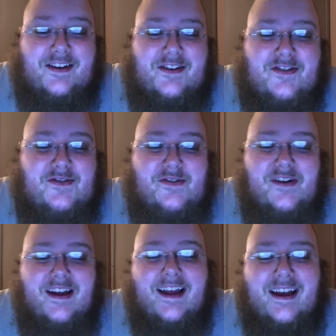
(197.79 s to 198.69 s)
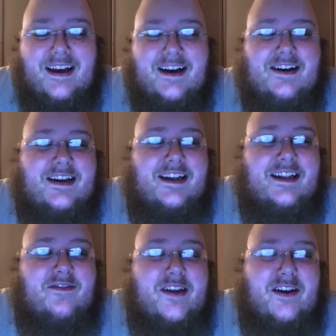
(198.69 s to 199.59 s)
do in
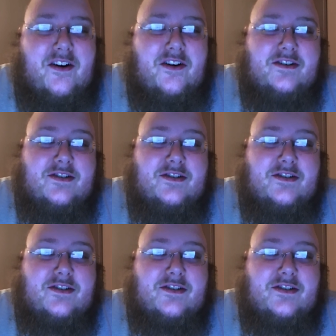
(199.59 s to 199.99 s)
the VR,